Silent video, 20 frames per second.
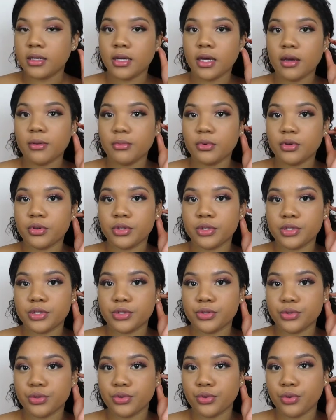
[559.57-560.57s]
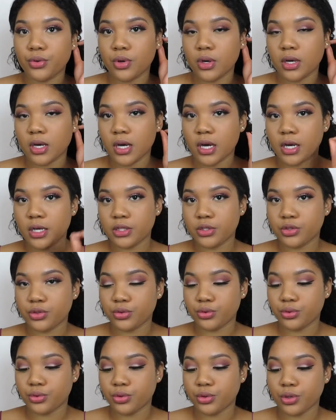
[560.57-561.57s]
Now I'm going to
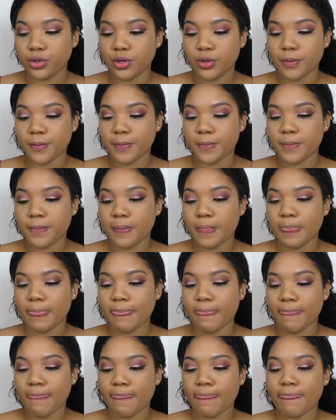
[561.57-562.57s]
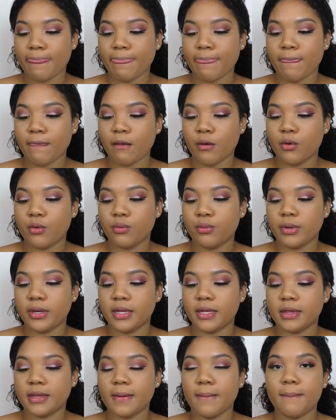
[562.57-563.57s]
contour
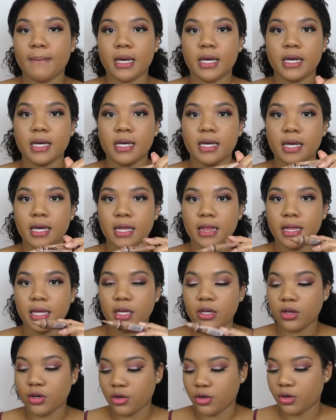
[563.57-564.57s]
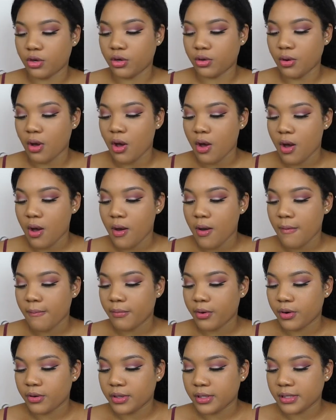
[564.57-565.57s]
with my LA Girl
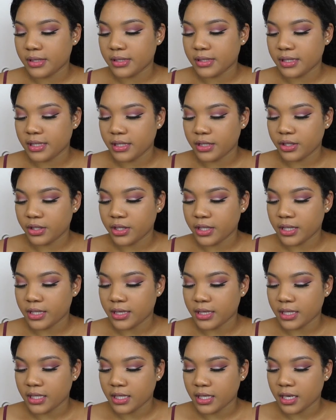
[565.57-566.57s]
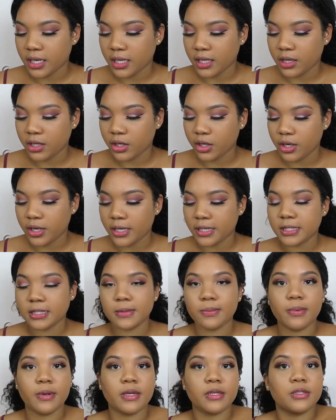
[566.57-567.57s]
Pro Concealer in the color
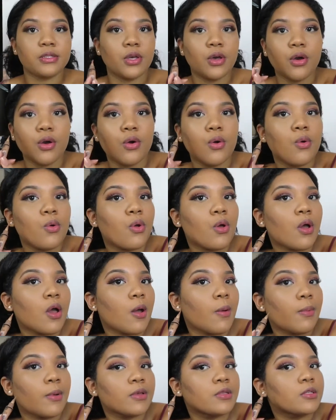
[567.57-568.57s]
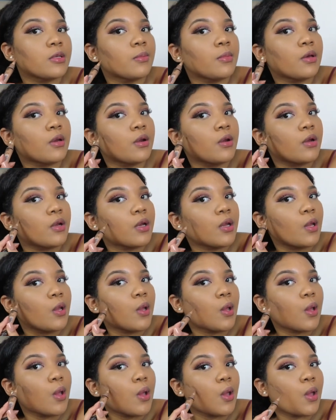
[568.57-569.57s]
Espresso. I put some on
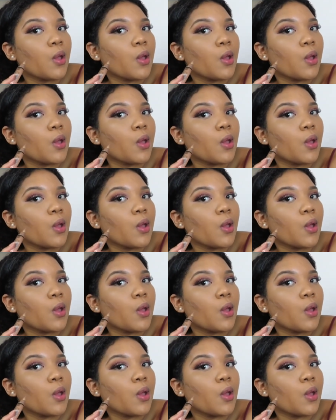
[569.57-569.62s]
already.